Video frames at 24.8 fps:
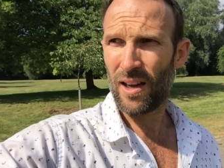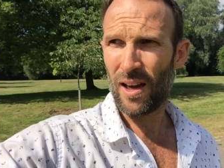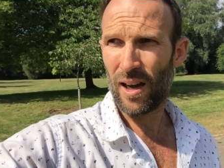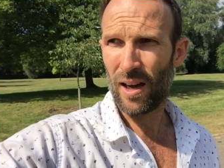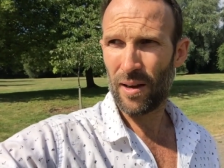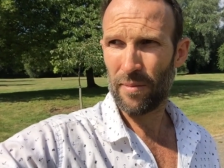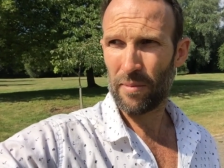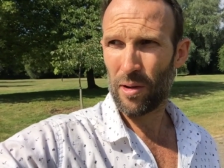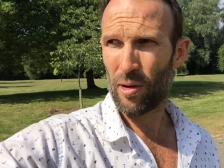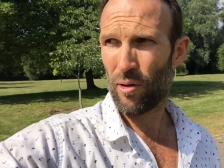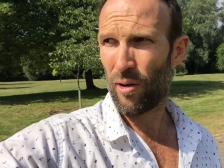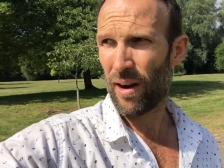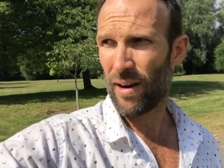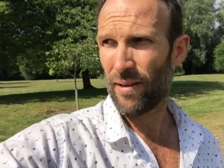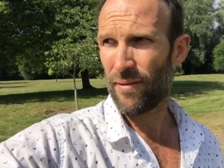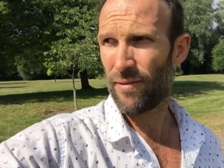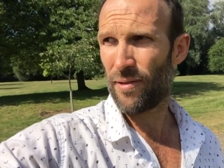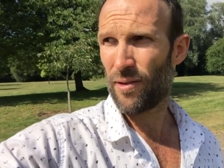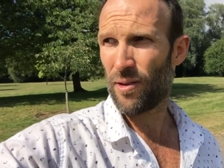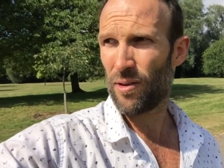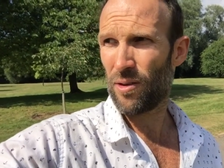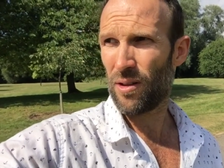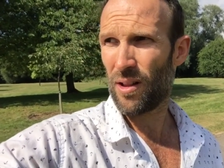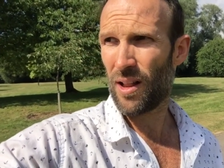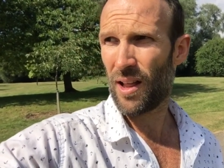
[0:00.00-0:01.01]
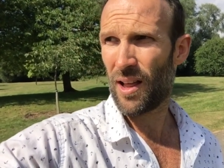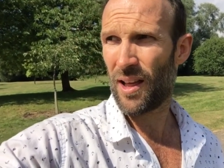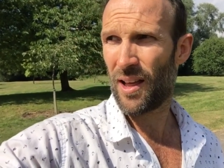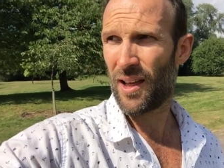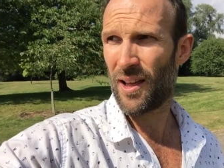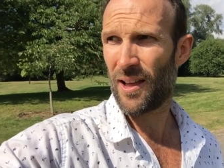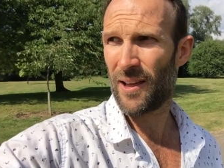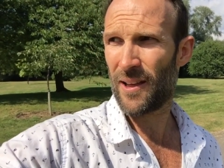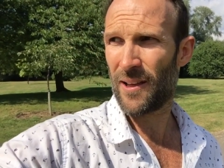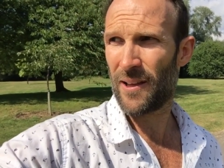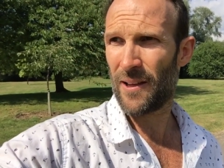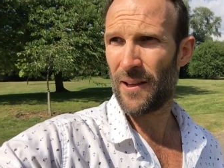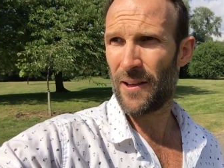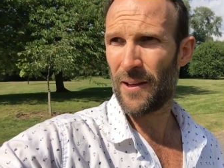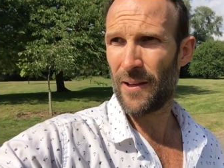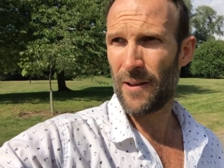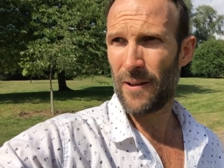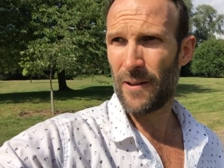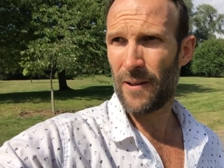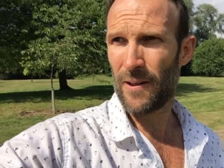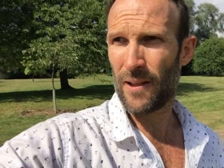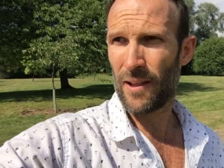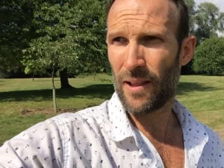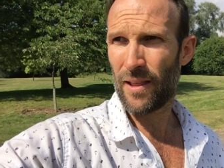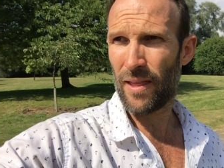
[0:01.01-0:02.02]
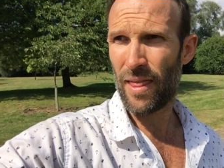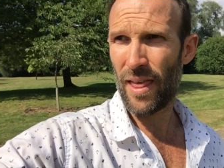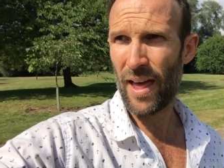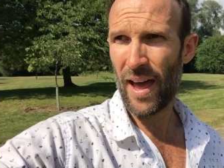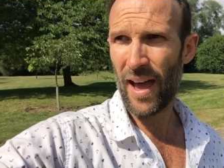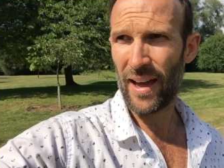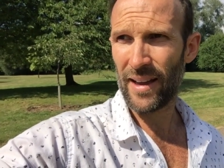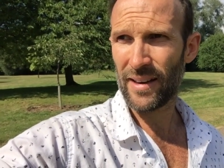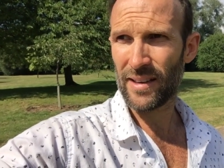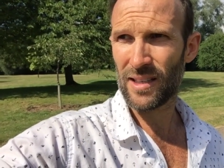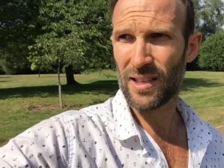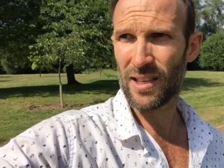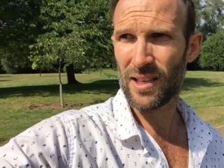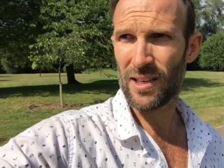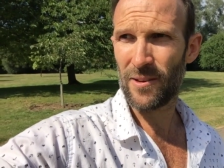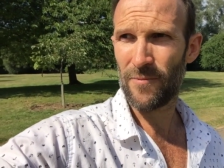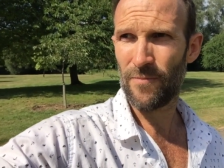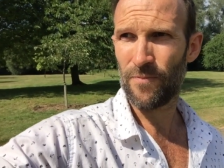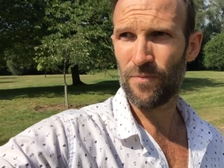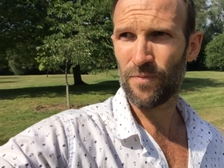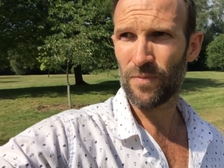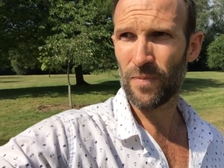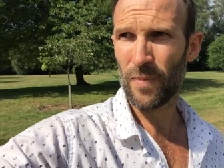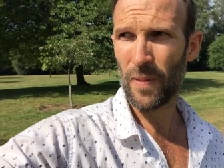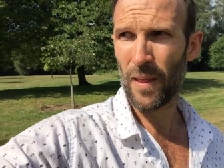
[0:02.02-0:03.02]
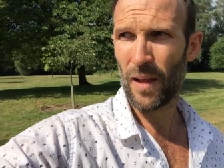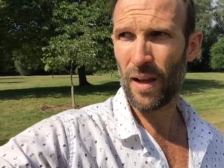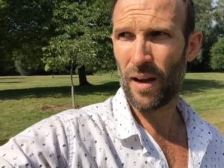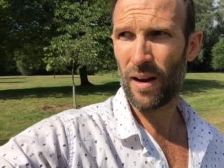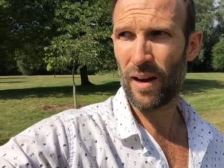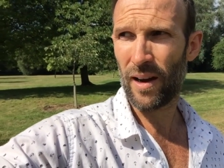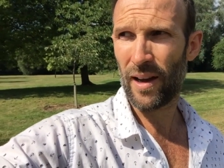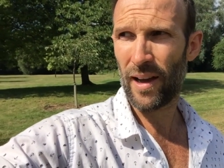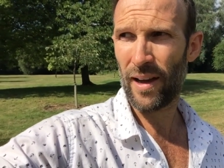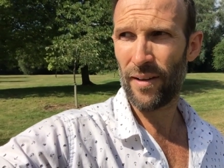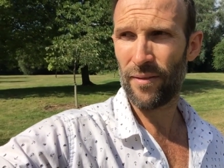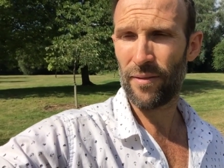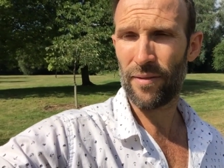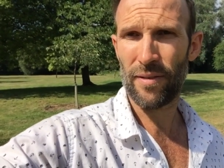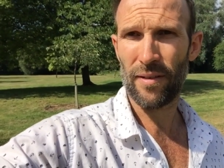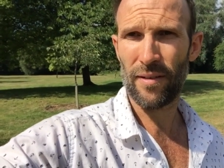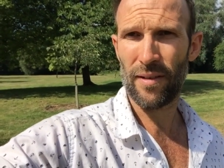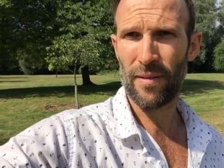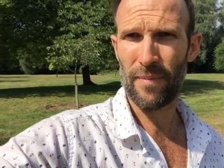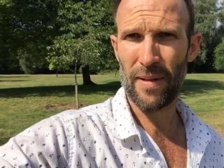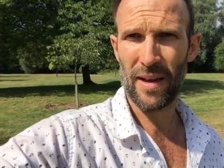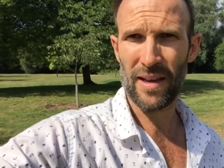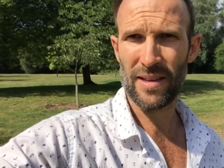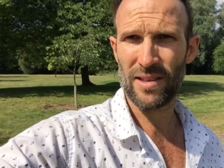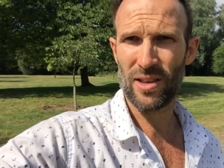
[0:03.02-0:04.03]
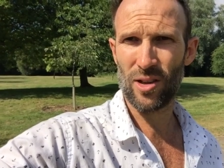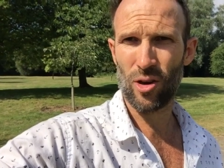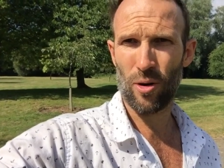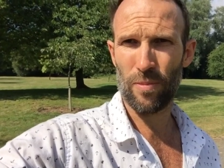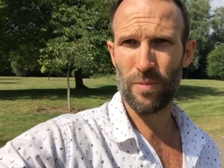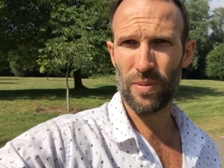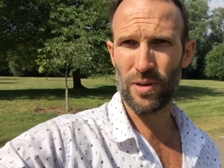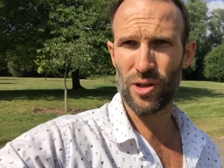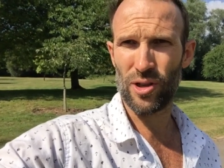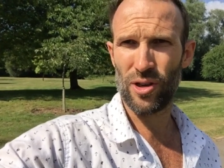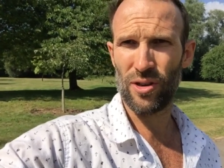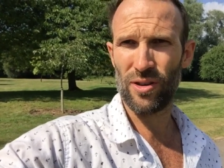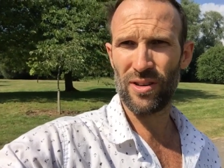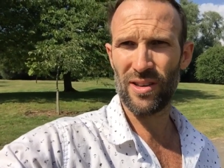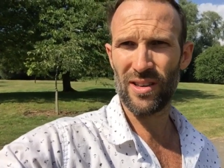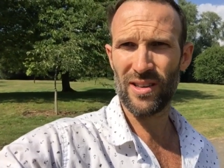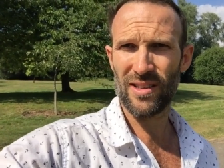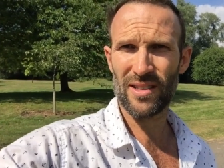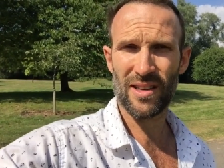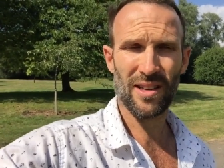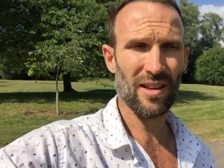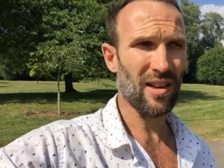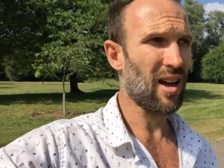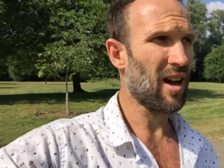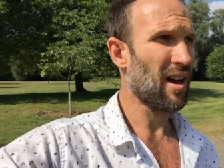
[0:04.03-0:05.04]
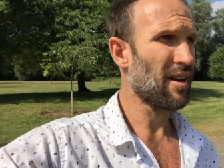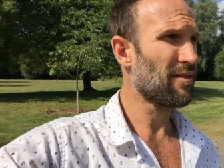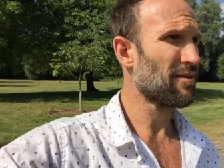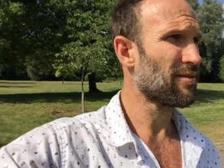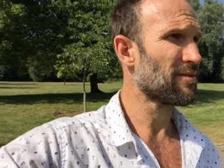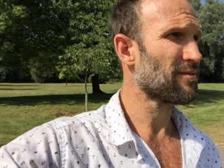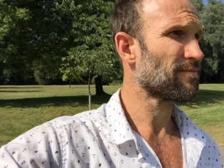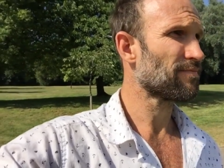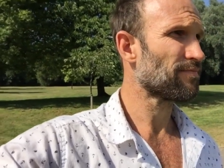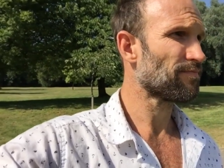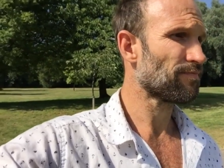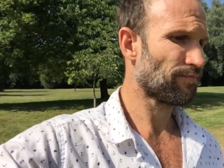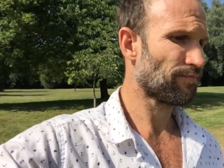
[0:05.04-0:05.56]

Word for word: I'm grateful that I have amazing opportunities in life.